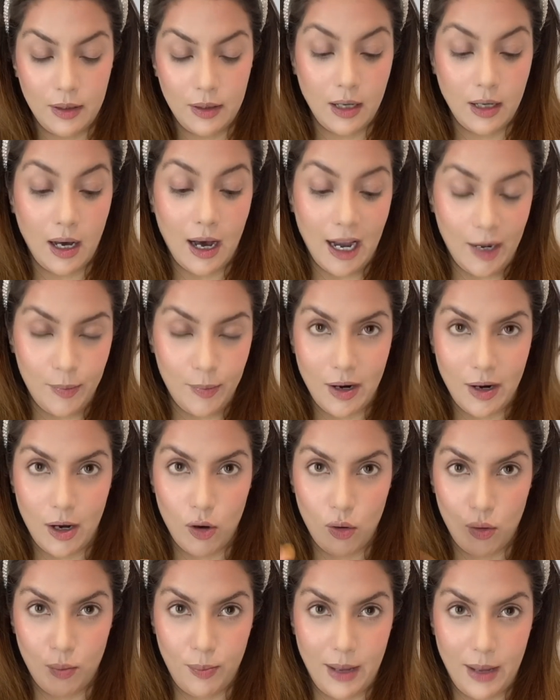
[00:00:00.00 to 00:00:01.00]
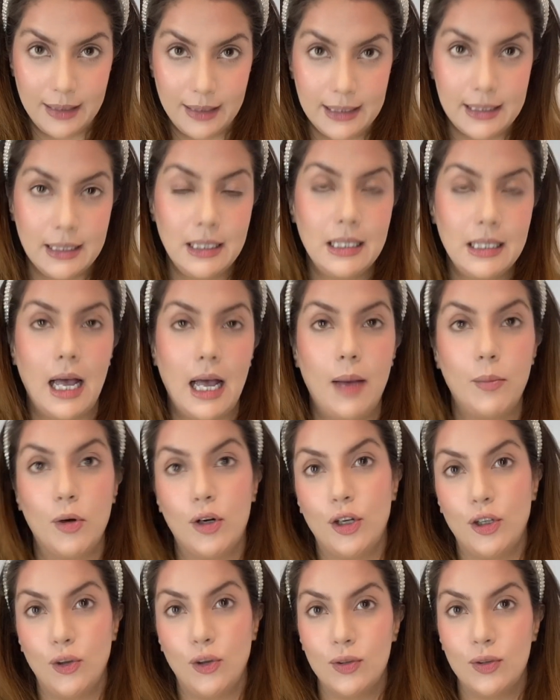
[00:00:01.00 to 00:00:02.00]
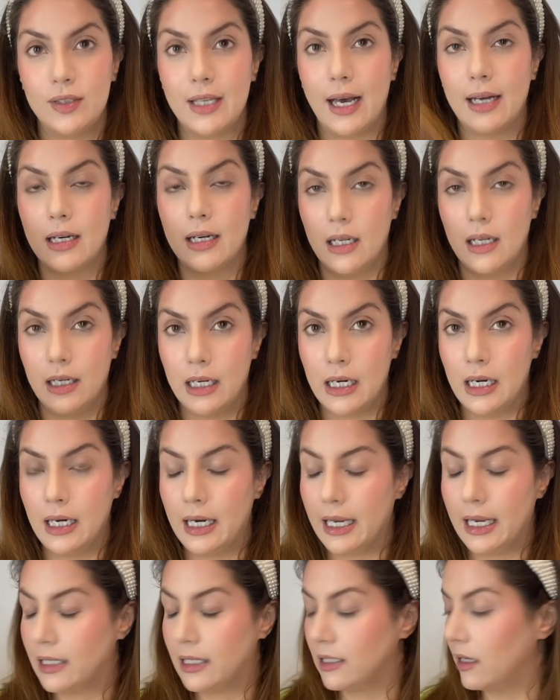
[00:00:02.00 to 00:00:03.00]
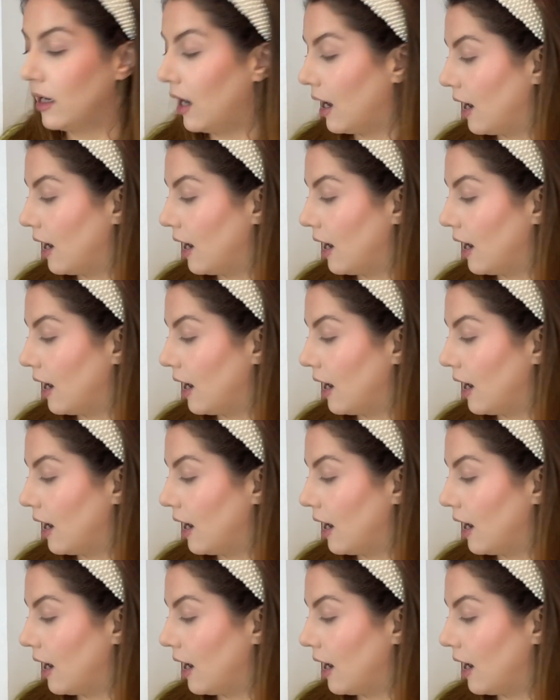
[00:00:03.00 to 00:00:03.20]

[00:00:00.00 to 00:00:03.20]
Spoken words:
the highbrow pencil. I'm going to use that a little later